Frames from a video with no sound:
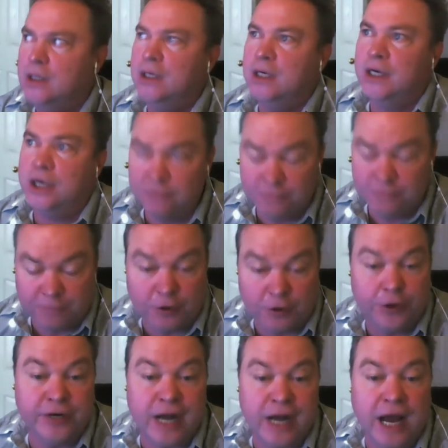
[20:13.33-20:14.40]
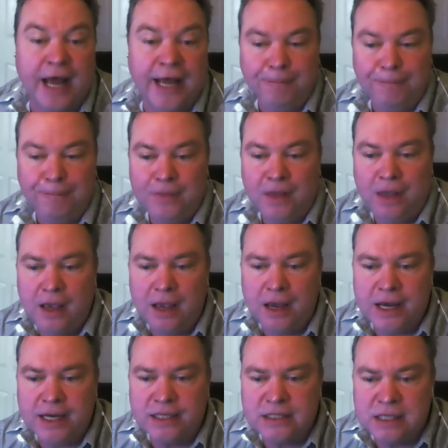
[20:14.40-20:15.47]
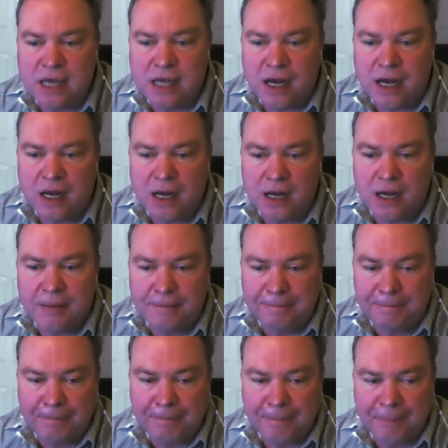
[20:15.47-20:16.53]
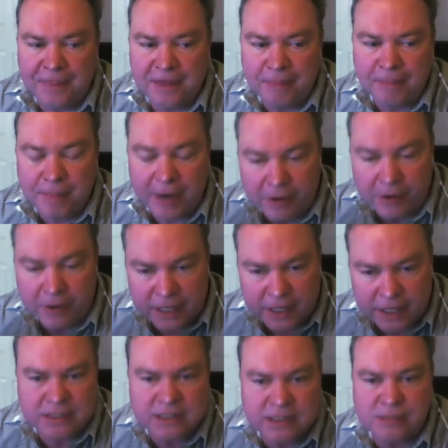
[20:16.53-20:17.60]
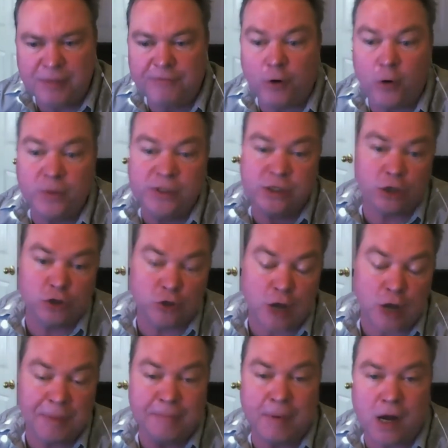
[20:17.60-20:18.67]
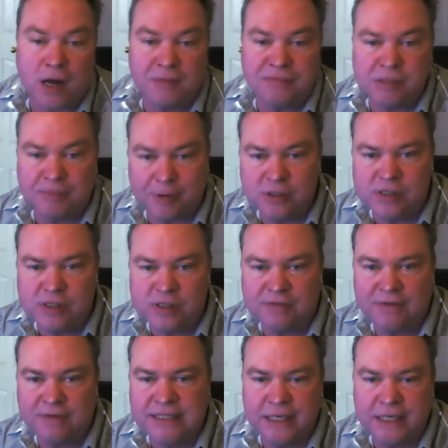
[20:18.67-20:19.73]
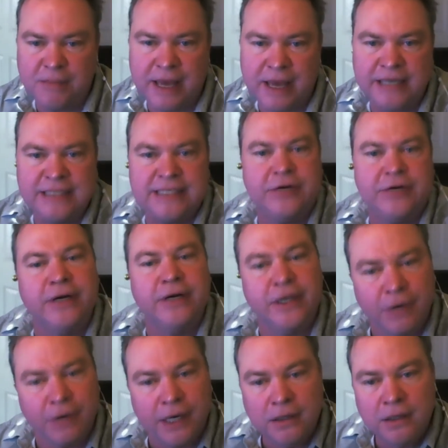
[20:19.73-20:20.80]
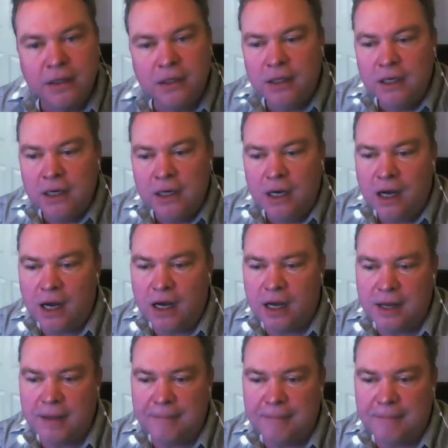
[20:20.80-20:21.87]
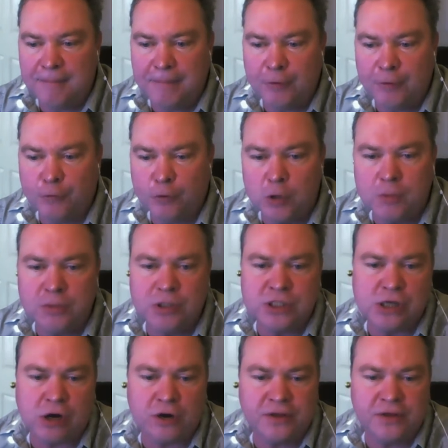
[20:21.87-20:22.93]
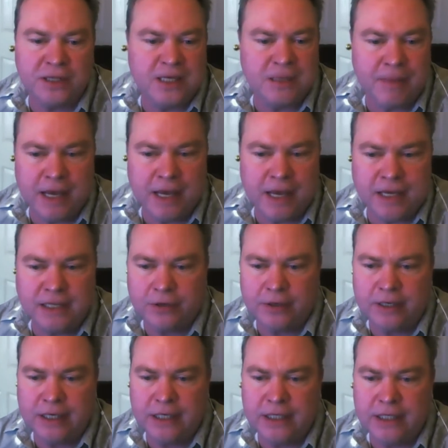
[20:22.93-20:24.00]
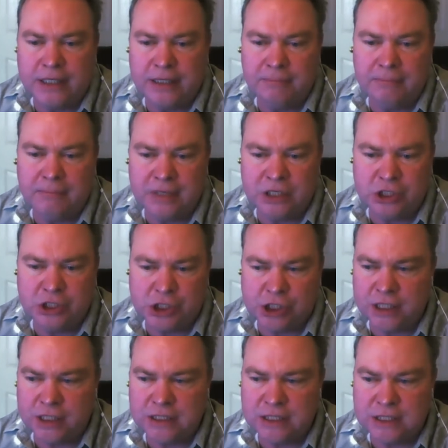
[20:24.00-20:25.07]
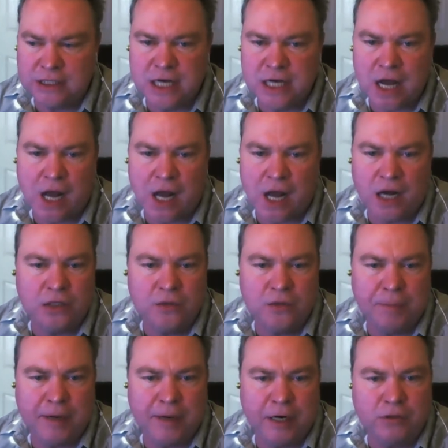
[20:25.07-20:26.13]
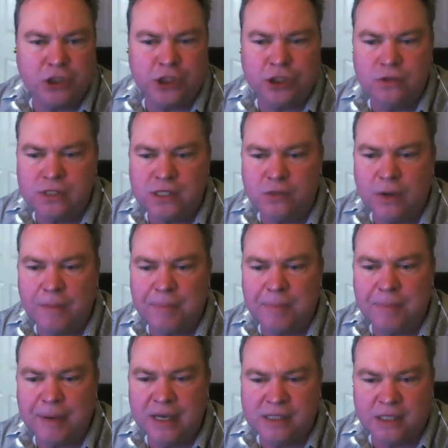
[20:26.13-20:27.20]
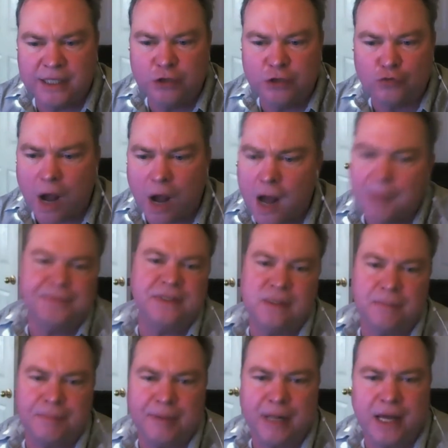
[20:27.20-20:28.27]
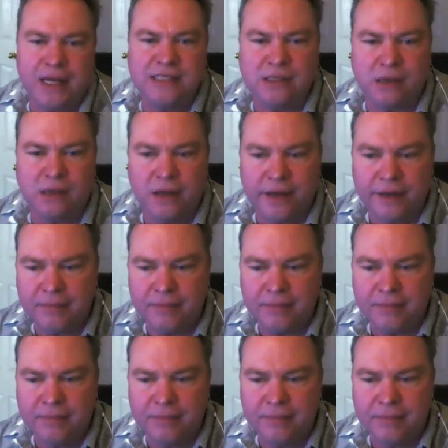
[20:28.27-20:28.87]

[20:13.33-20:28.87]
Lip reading: convert or die. And the Americans, before we started dropping bombs, supposedly did a humanitarian run. Rumors are that the humanitarian mission did not include parachutes, and we basically dropped the supplies on them